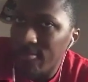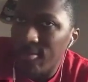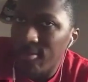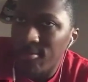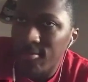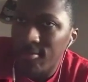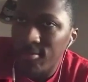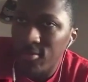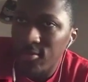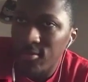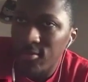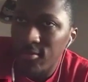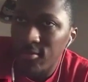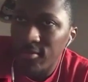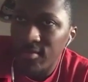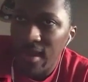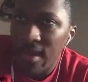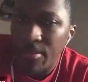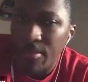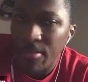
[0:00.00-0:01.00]
would your
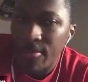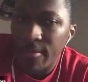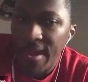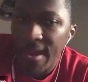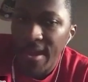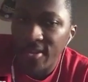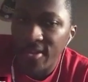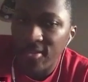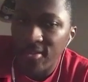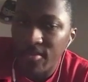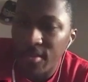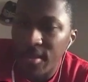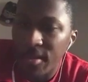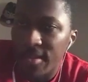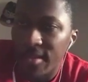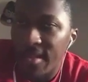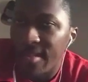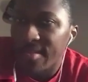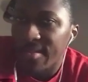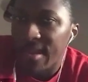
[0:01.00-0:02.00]
type of reaction be to
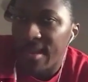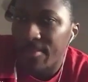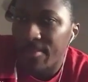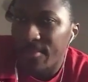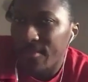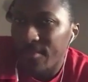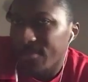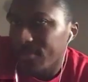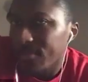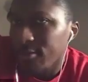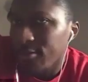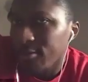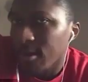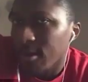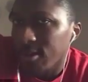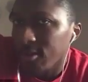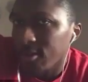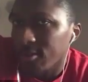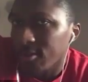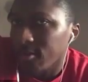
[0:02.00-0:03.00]
that type of
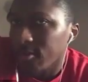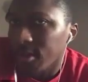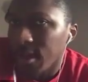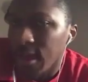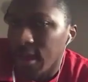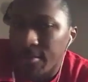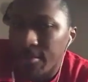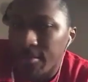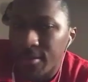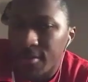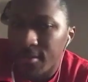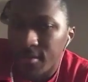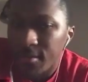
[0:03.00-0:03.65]
question or comment?